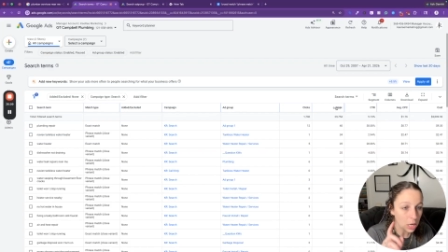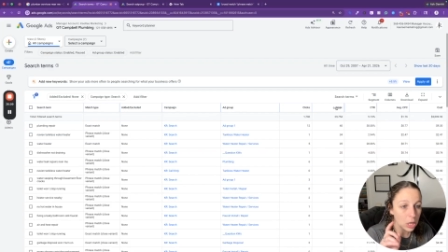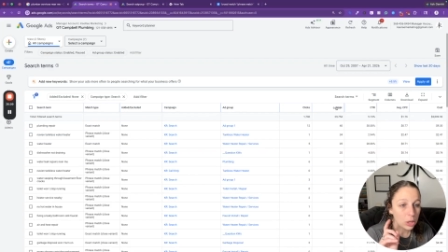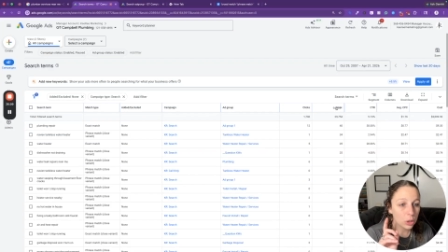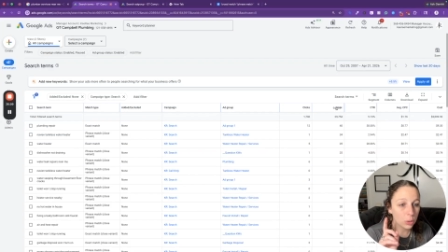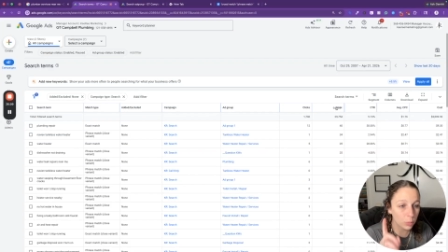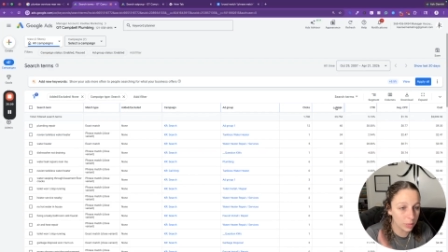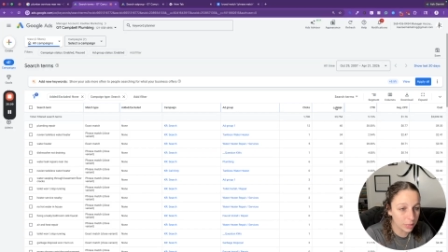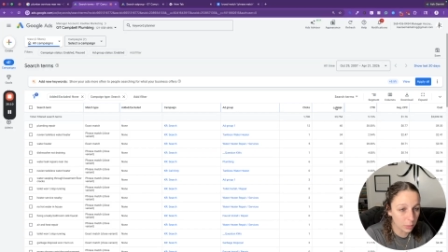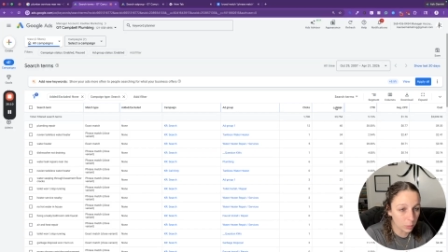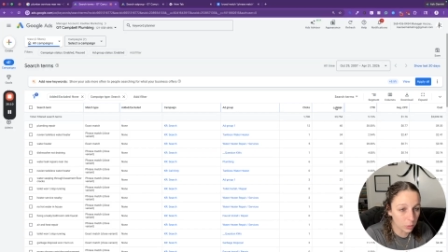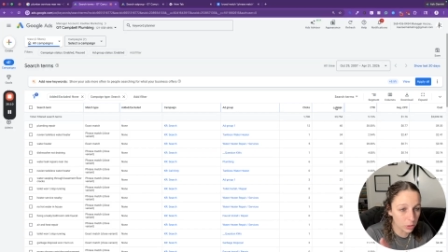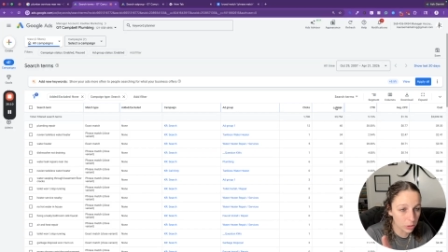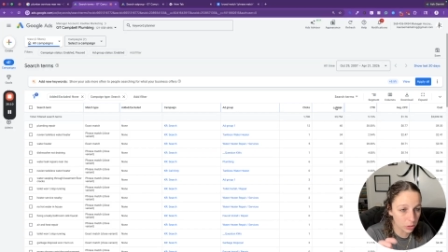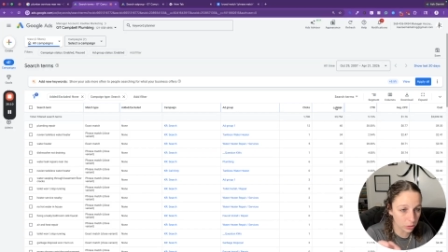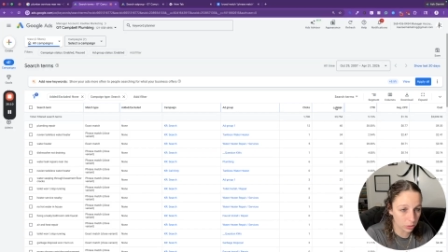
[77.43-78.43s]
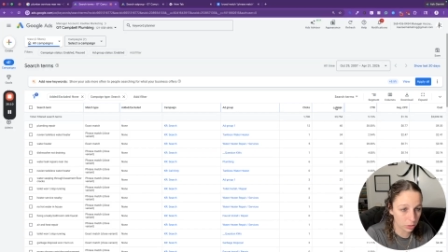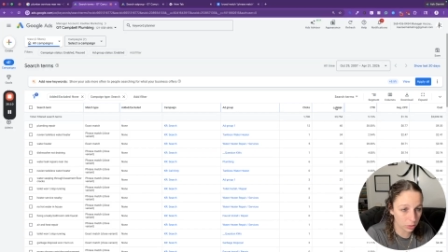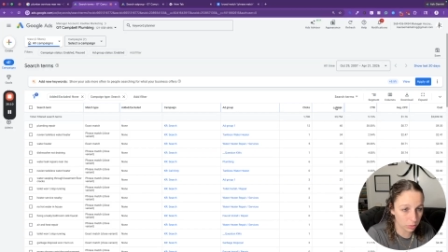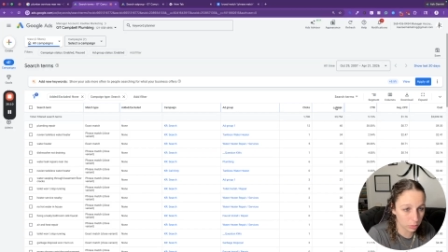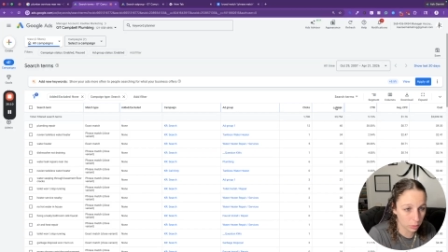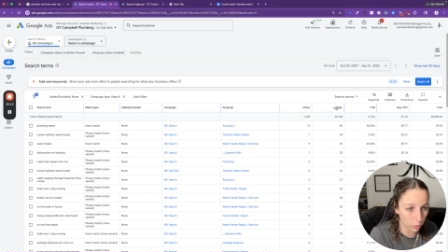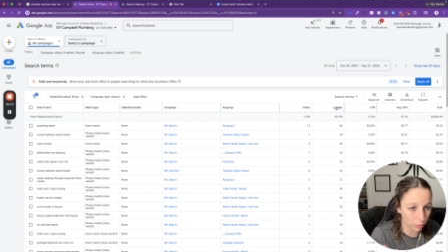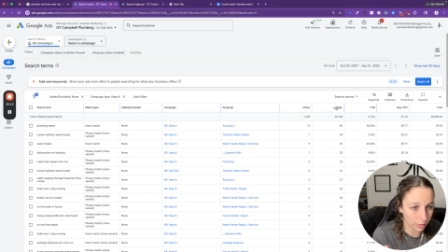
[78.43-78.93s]
The reason we're
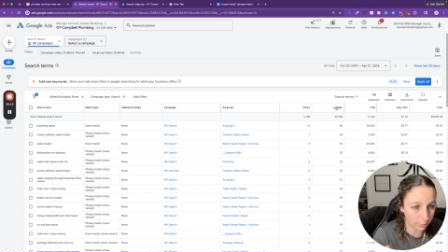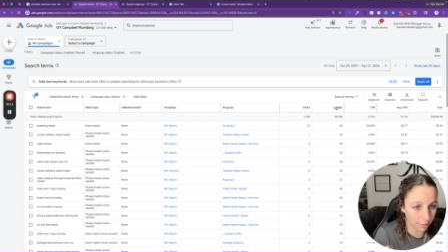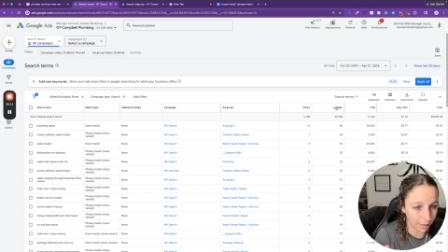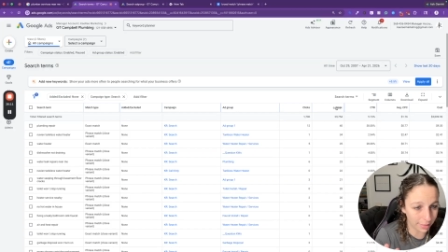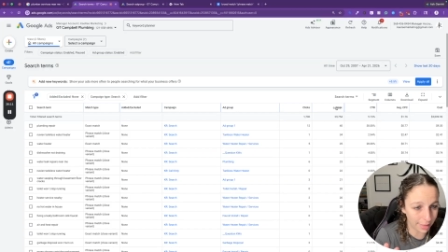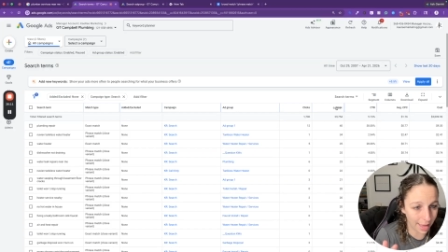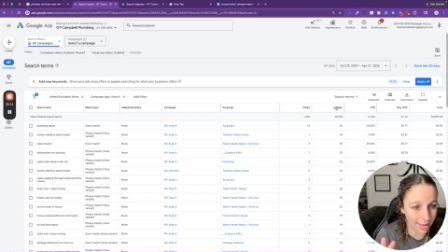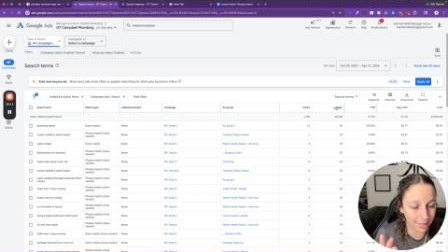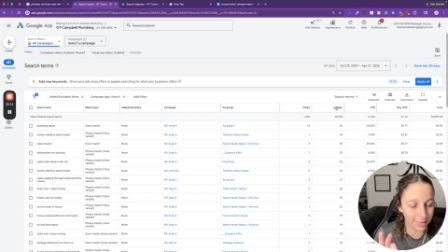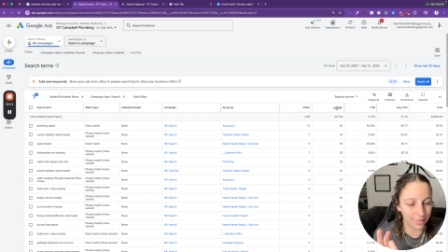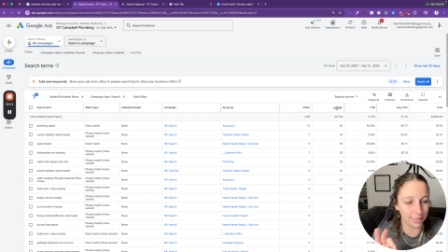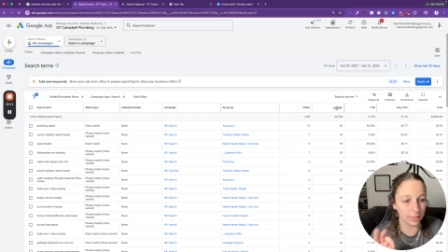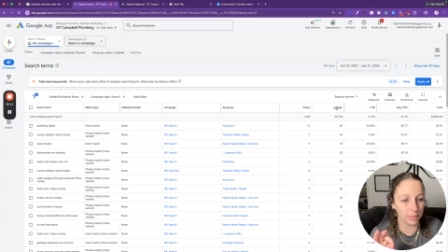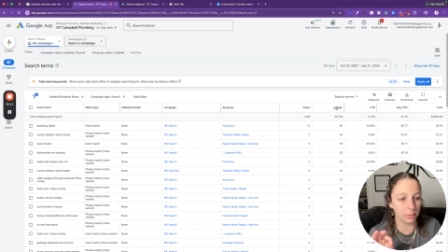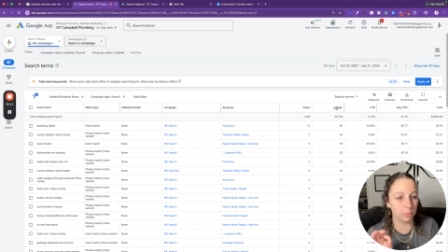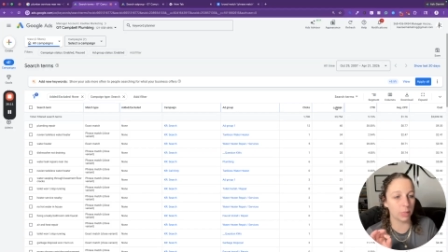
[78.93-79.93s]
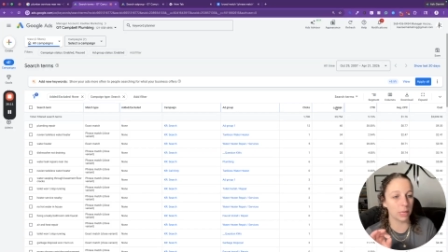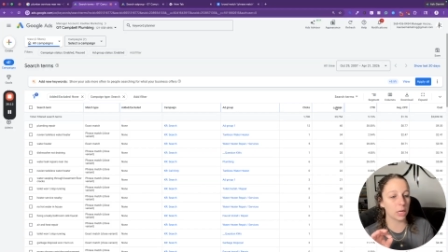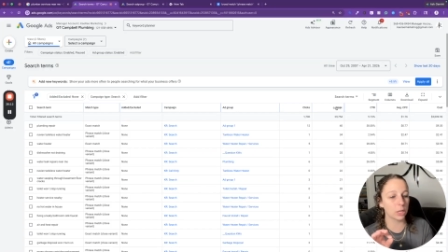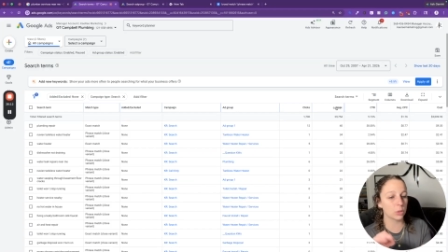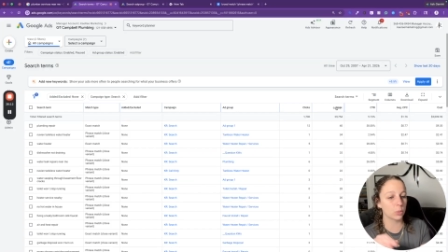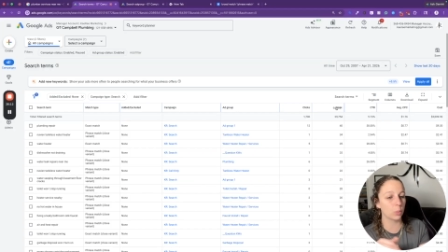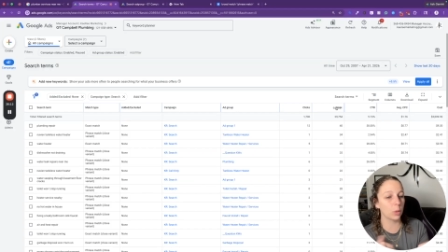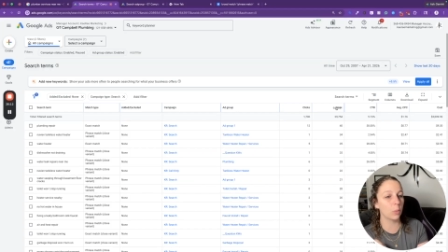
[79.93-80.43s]
sorting by that is
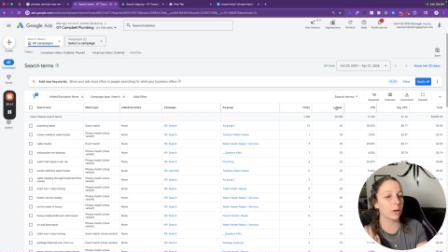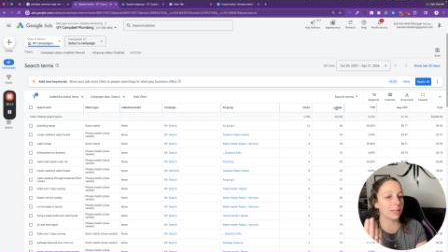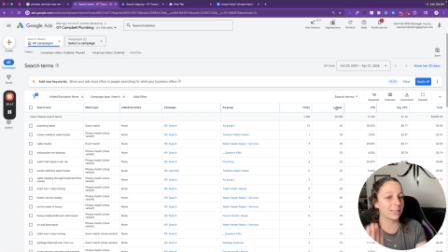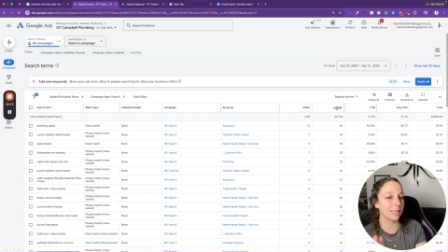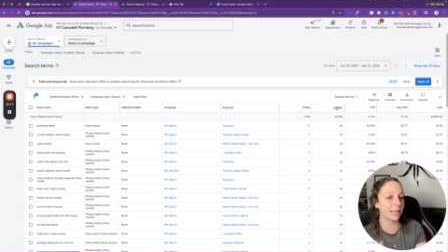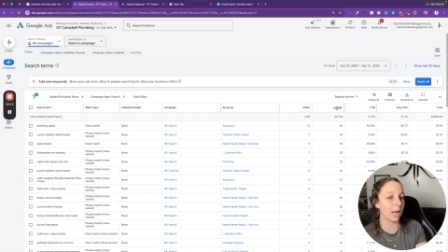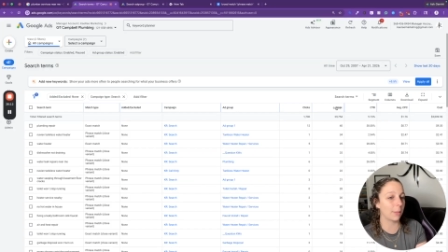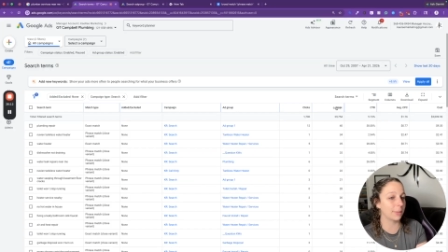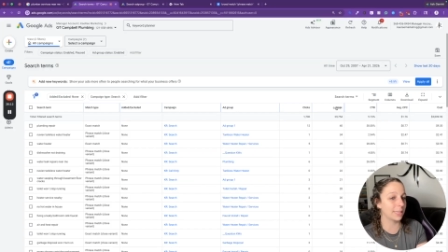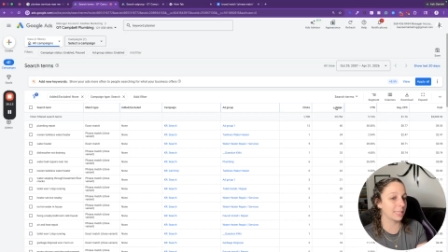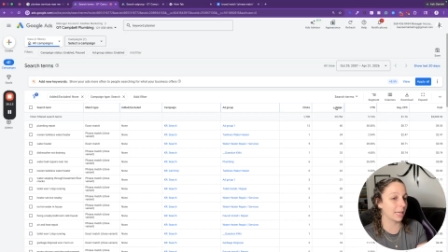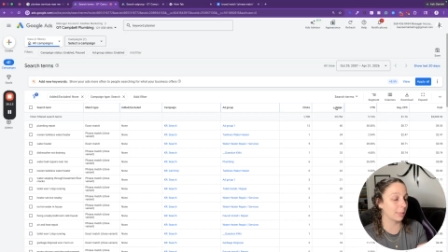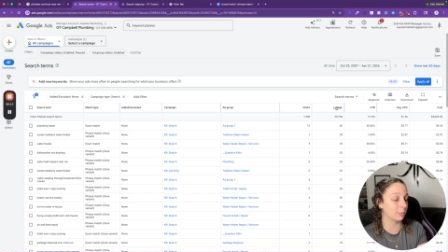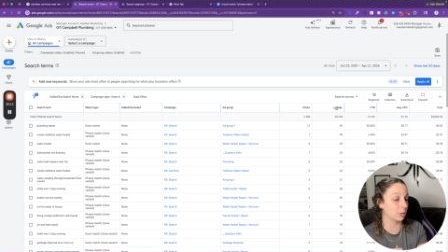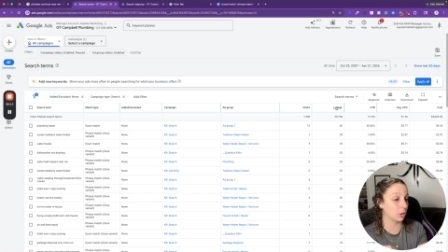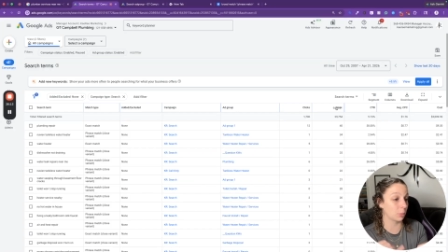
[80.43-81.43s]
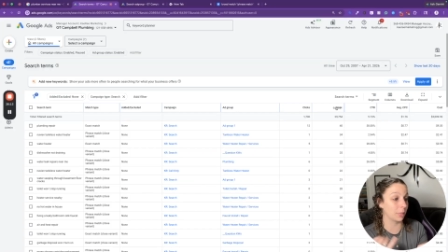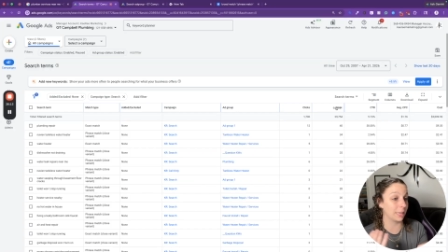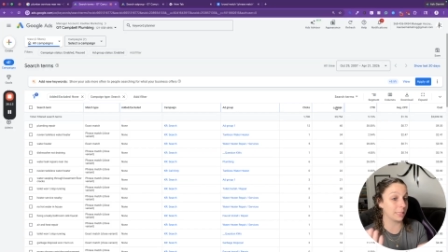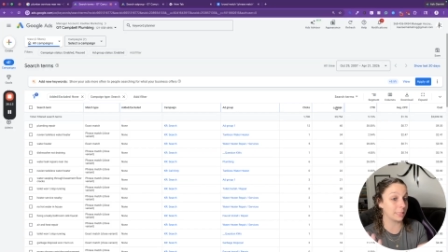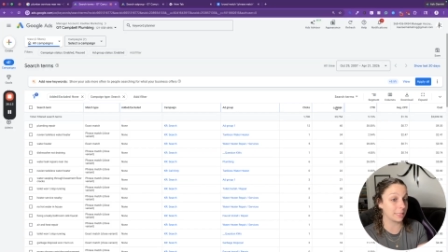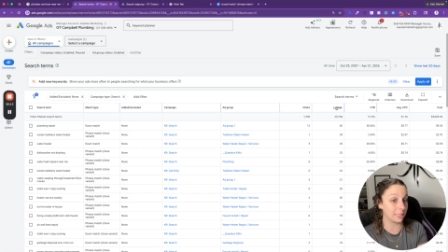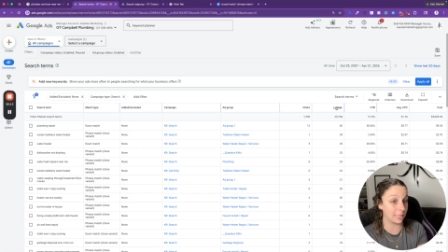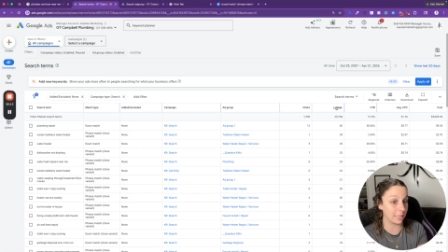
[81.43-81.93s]
because we want to see how many times they're being
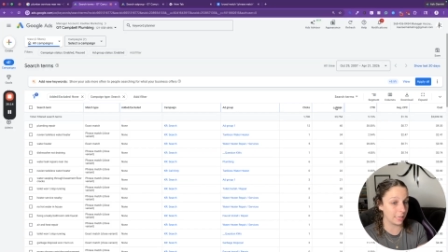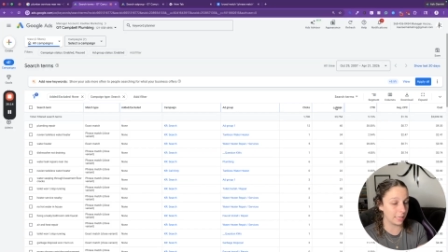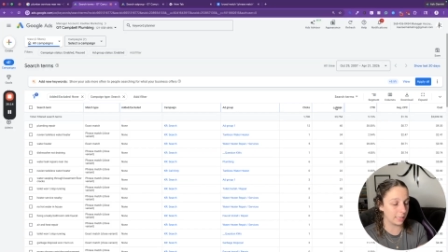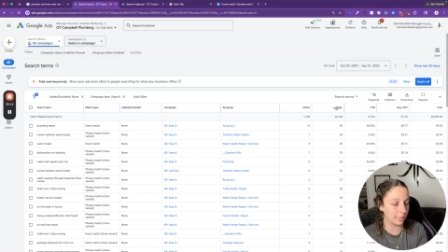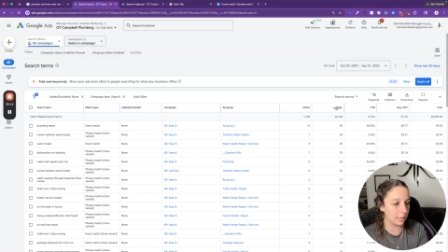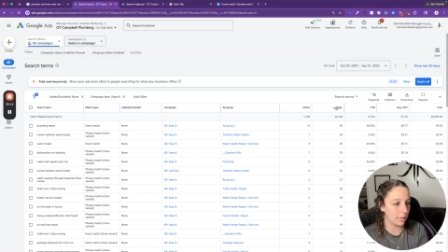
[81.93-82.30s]
seen.